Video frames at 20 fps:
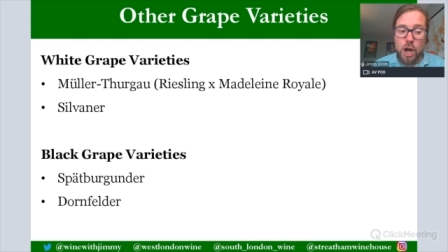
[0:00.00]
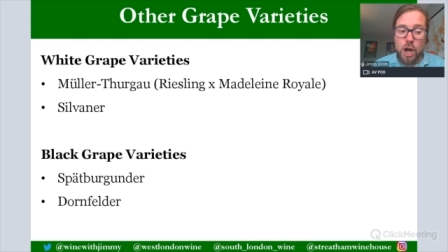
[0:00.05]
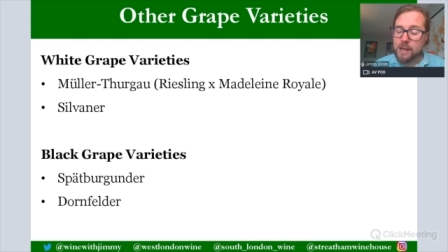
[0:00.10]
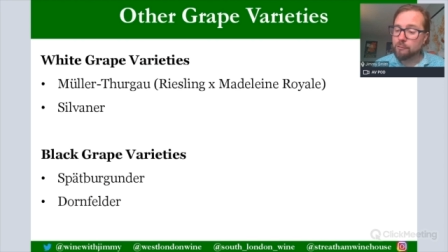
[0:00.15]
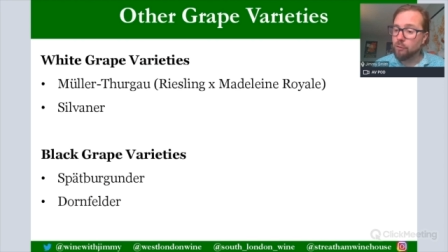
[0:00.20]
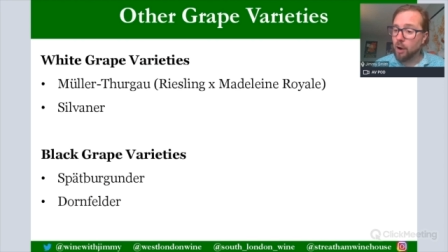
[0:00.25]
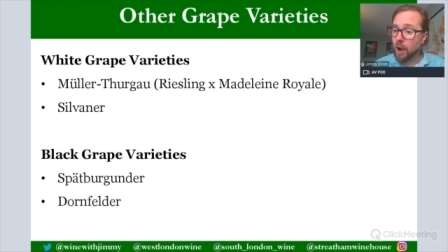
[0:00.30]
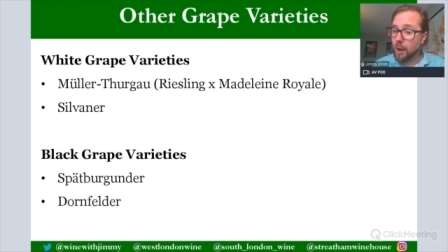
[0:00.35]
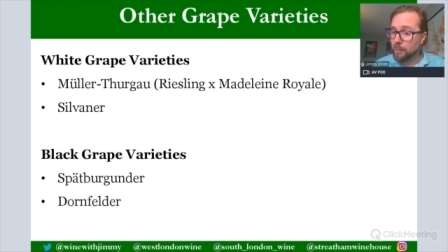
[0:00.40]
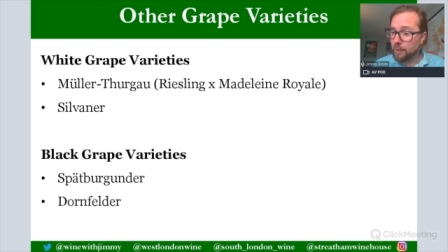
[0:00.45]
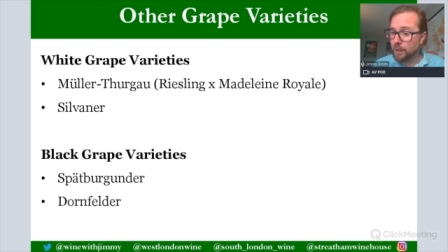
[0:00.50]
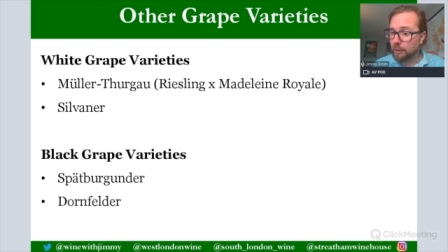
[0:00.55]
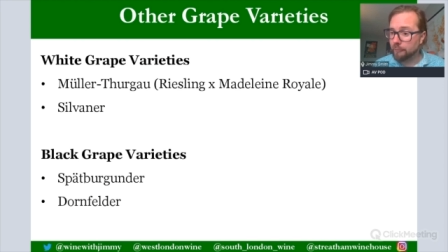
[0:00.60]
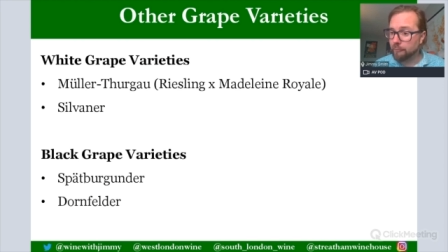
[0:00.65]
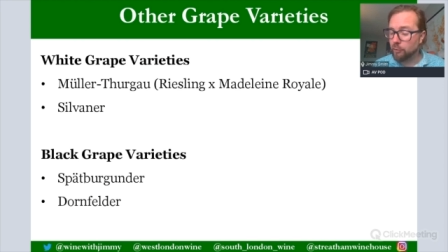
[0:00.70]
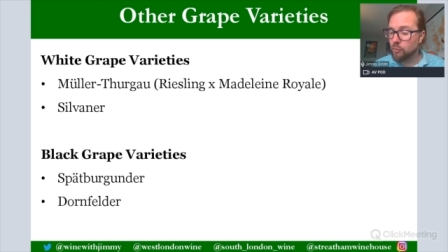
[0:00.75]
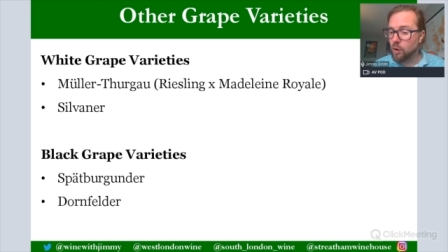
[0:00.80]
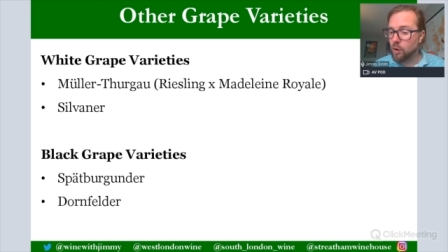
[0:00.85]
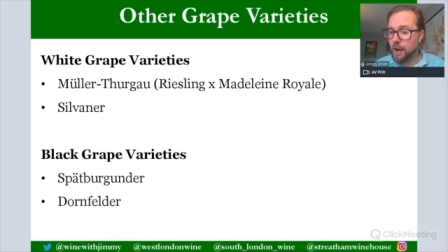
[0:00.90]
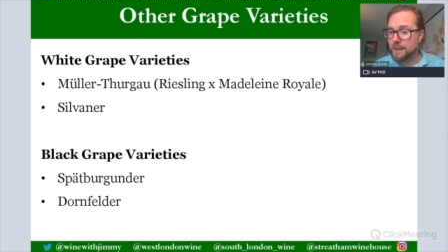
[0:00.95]
early
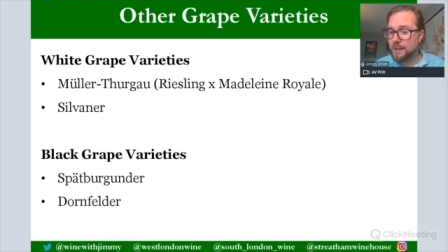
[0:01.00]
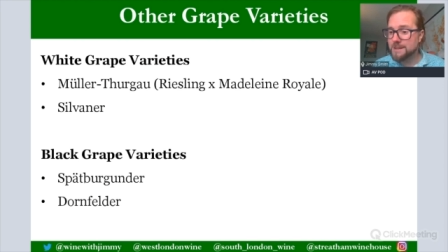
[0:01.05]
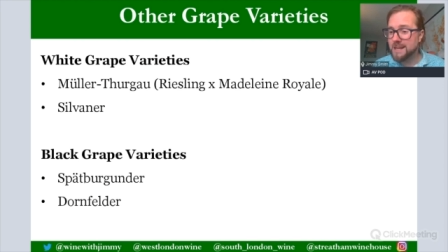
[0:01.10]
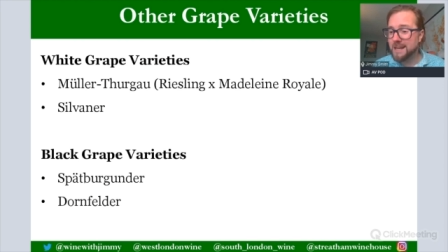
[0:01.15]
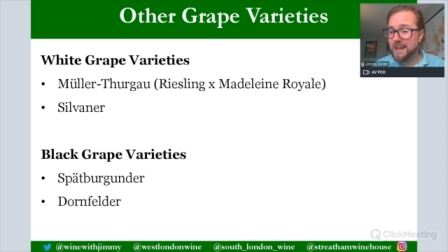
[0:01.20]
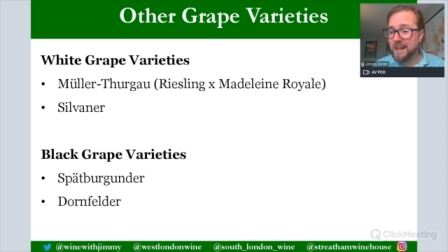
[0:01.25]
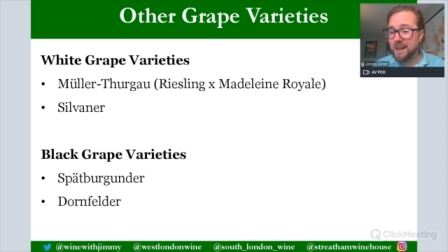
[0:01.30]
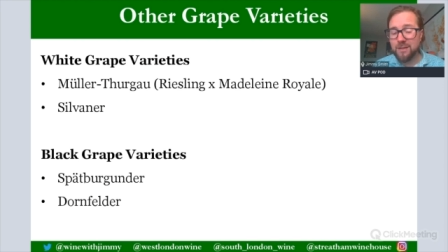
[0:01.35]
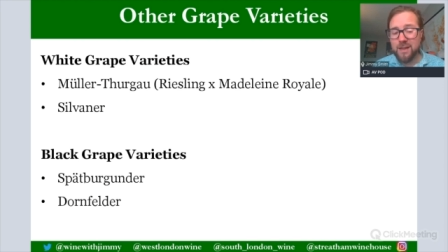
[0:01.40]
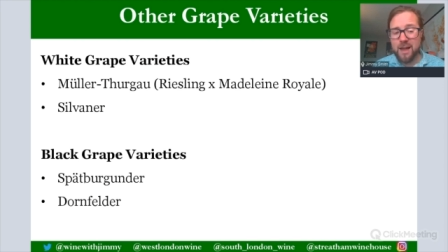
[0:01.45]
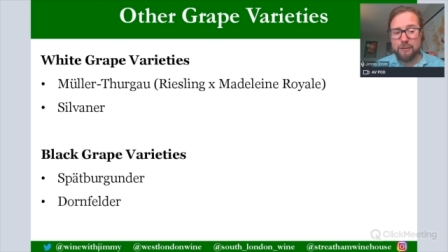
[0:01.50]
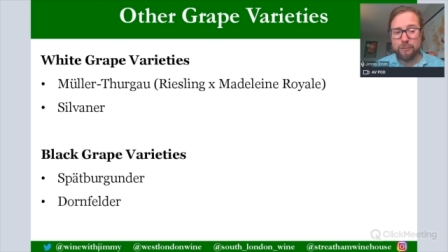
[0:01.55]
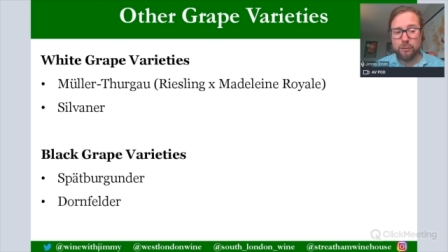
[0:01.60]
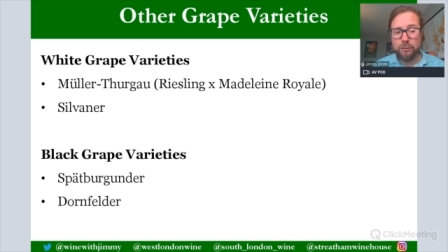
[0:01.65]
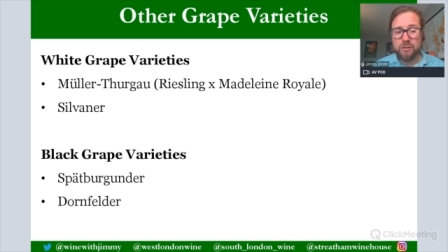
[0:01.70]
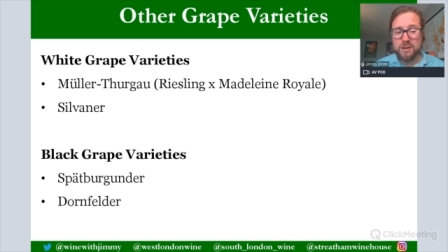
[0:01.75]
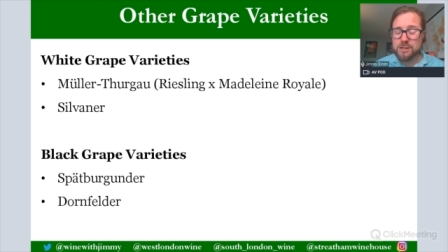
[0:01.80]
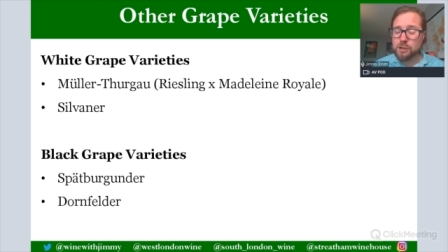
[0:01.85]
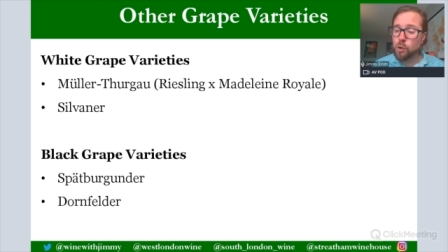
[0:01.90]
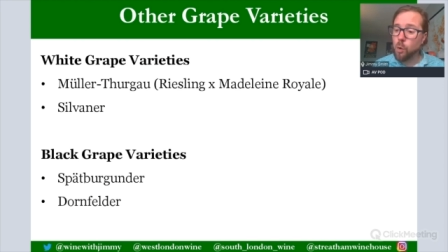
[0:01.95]
ripening variety and
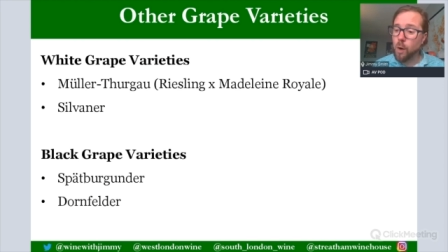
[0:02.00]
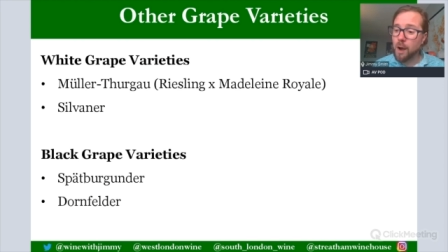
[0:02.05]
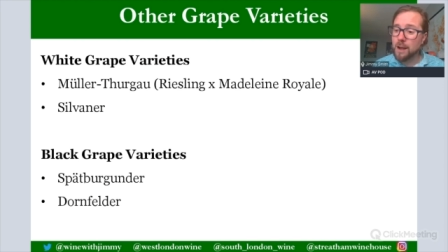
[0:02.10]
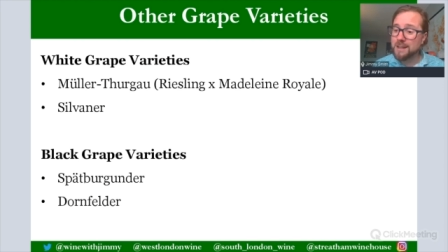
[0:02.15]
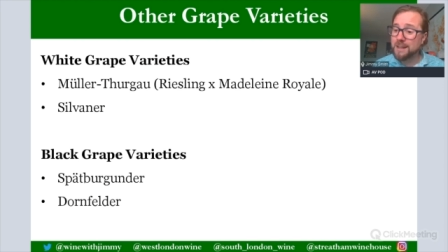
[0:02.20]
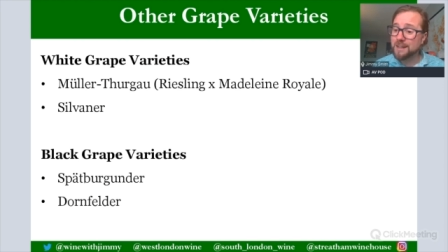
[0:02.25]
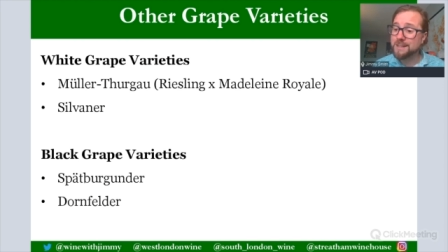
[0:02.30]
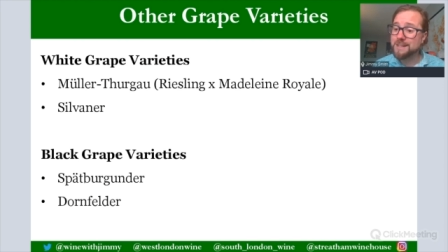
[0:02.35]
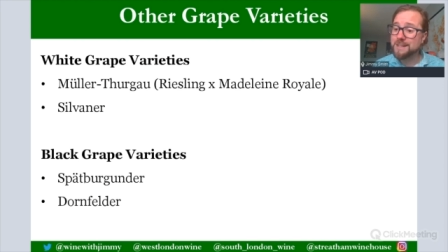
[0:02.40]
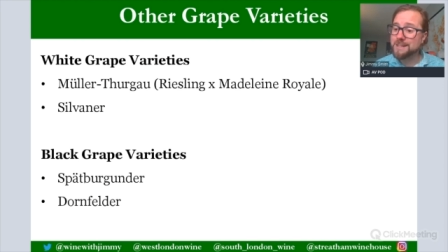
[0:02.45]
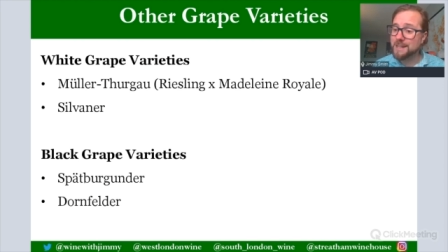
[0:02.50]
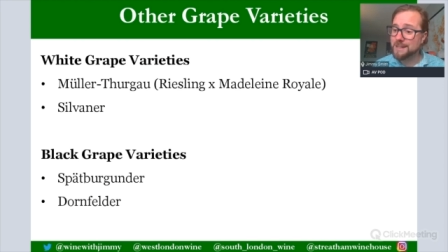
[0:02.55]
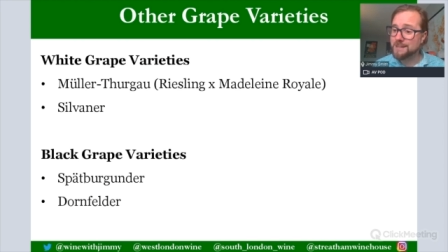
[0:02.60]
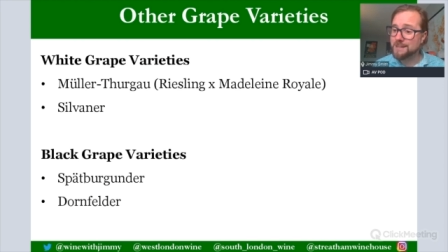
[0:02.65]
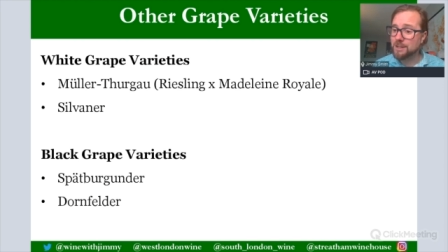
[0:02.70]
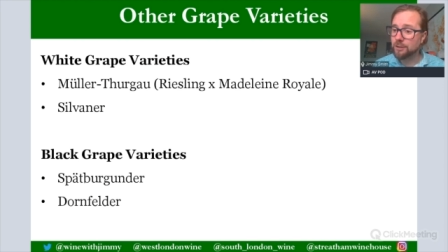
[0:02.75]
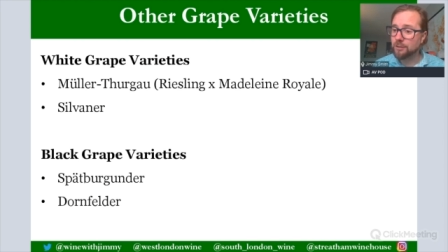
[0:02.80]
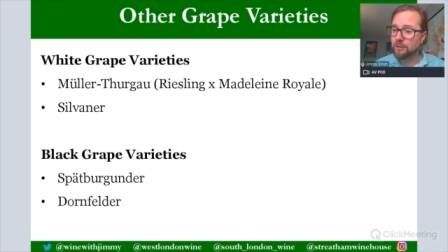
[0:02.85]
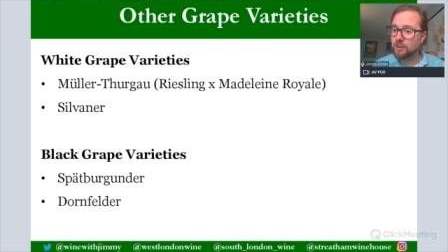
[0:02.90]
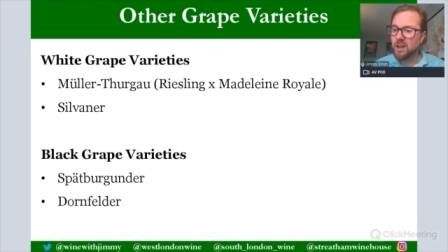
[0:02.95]
therefore is quite
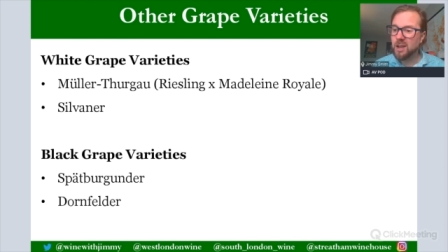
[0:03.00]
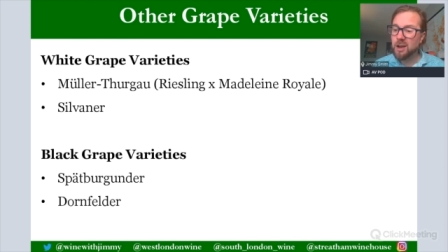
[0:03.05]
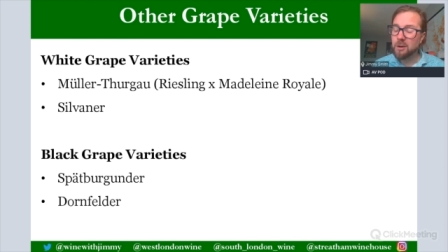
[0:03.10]
consistent,